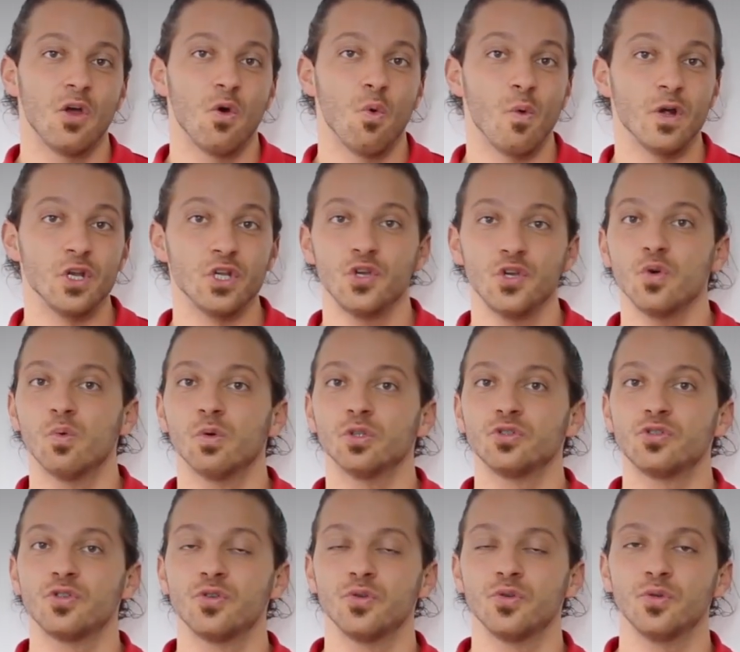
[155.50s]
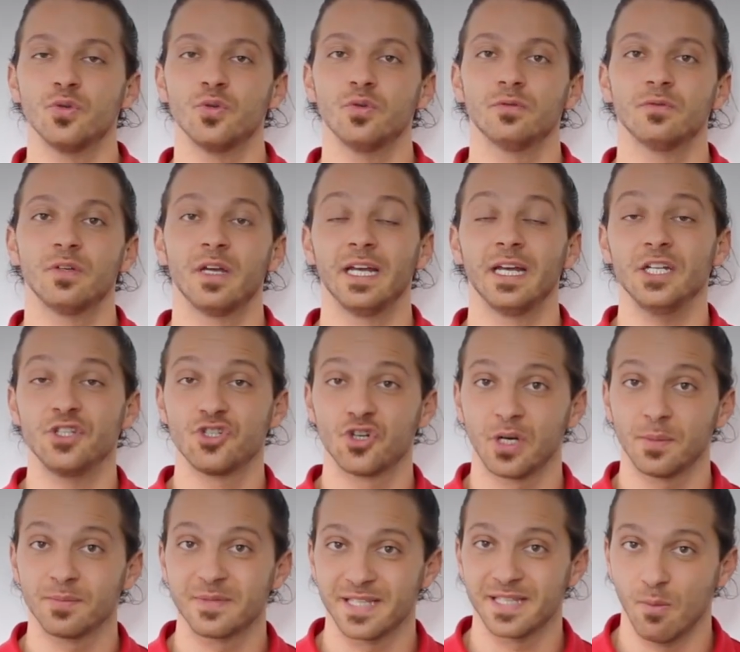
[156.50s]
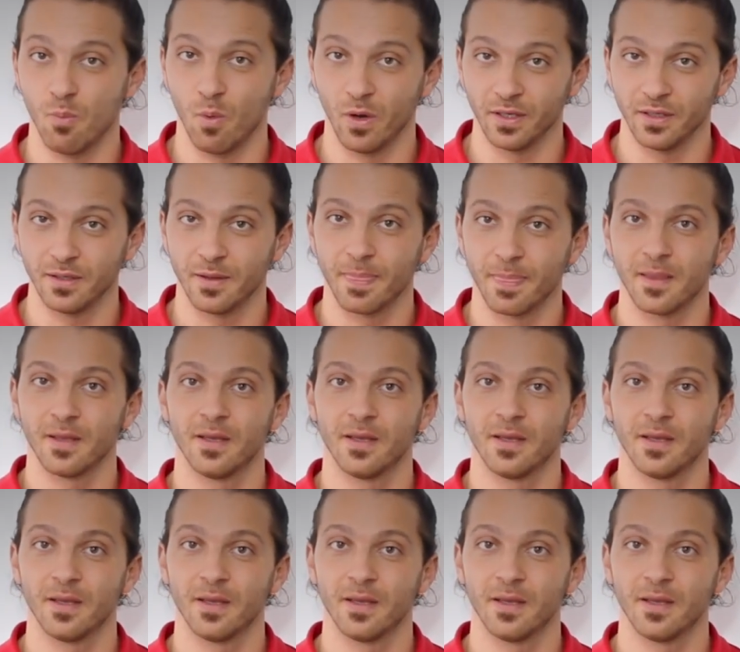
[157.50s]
when you want to interrupt someone